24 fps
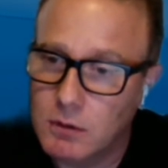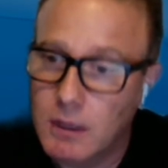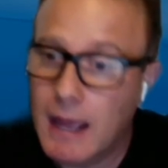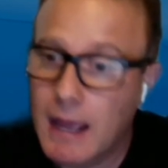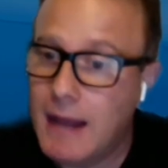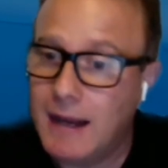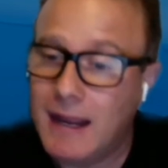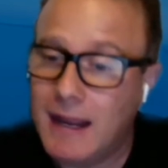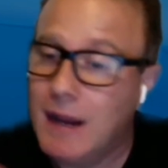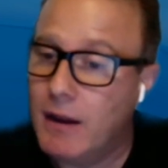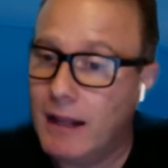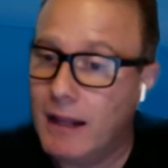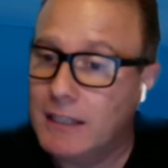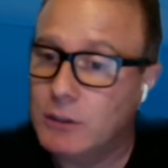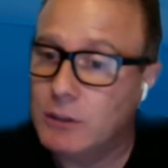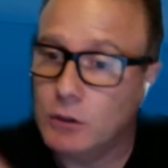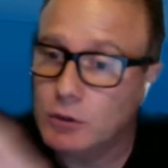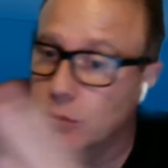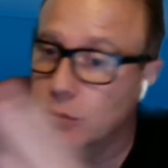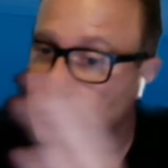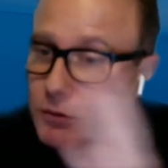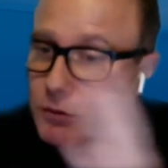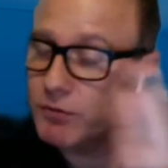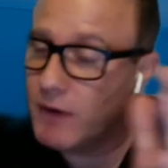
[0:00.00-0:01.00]
And again, that's
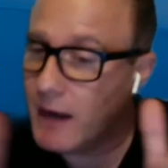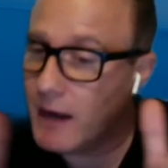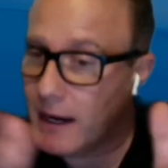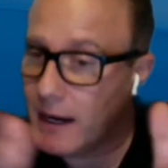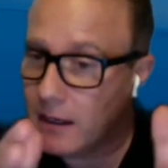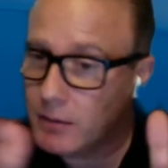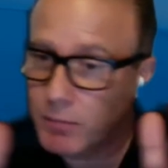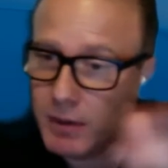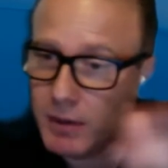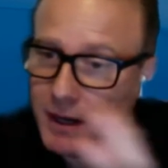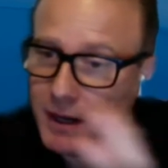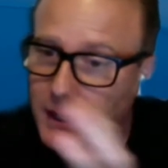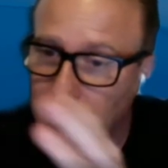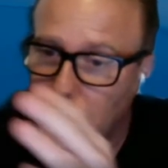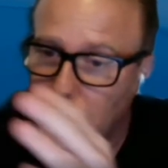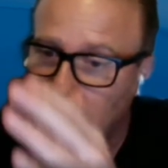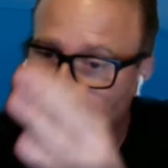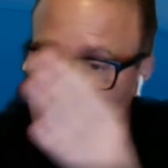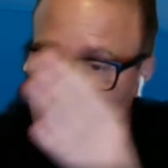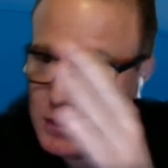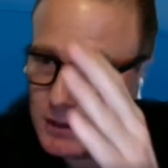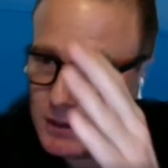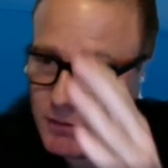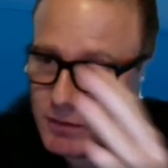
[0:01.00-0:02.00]
also defined by each
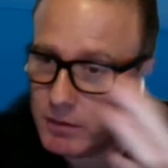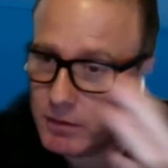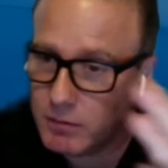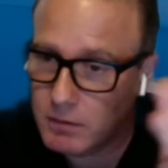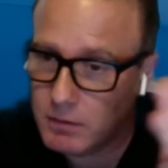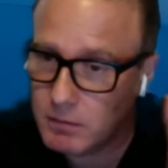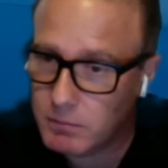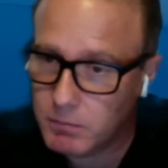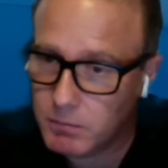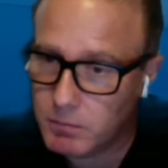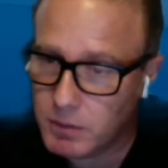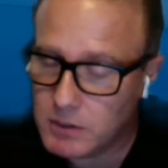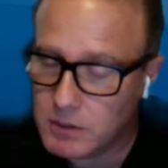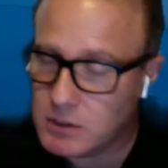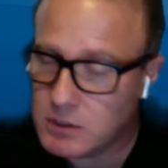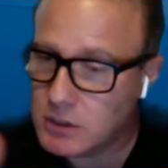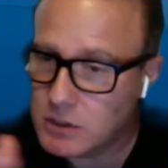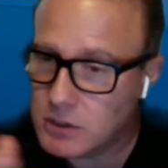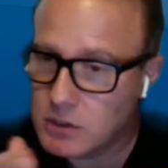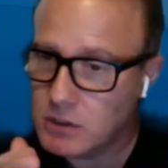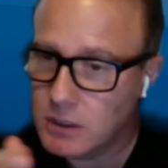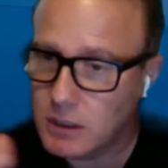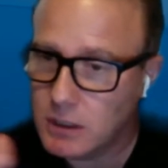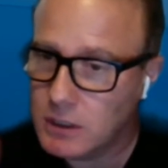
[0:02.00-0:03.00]
and every business
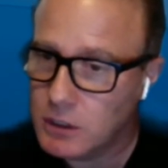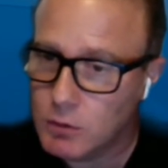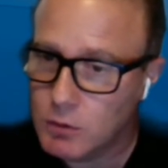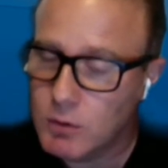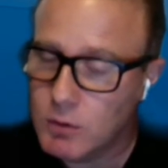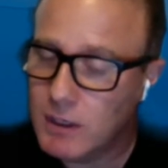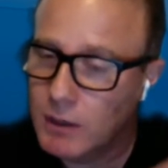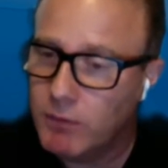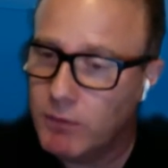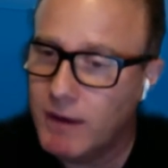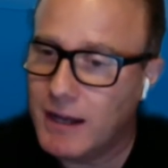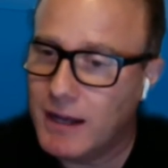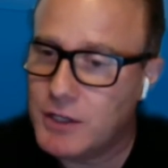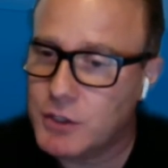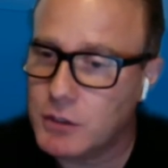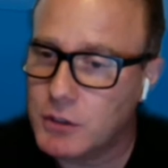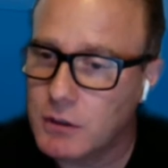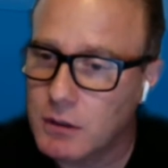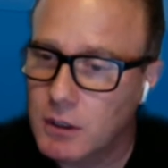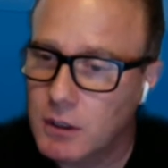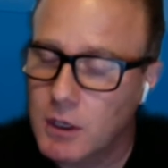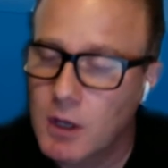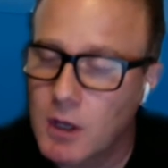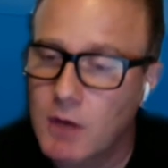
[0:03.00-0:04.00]
in a unique fashion.
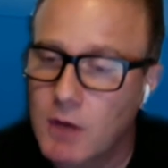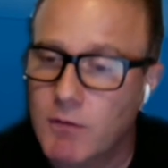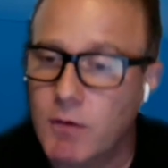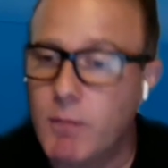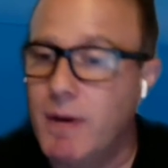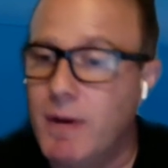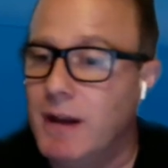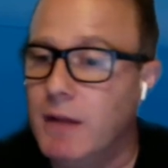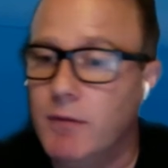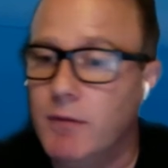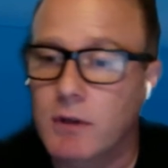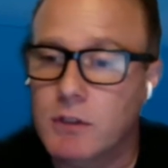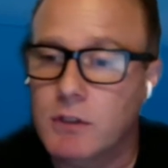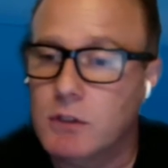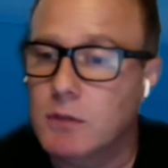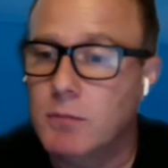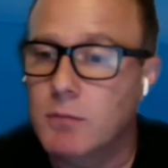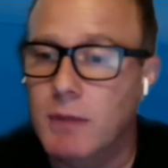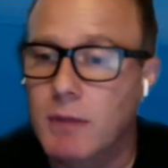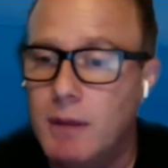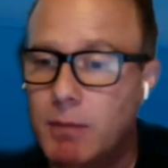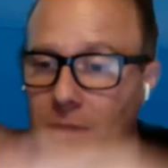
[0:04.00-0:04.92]
For many of us, it may